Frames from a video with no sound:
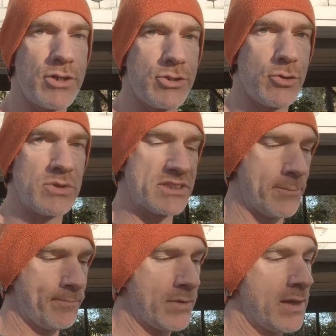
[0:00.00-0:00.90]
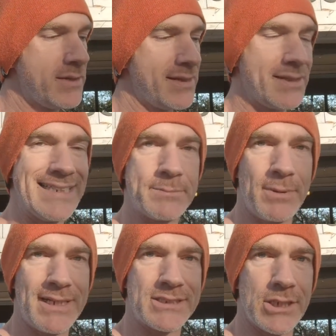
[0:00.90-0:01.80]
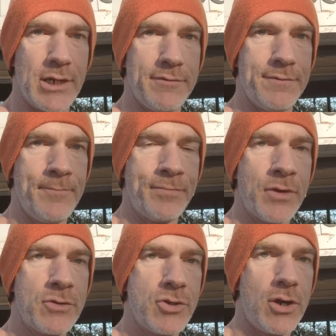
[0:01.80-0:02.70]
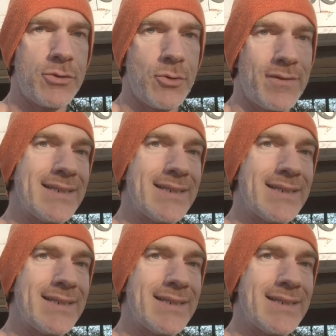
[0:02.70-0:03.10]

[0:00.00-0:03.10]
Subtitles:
to do was take these plates off, talk through. I've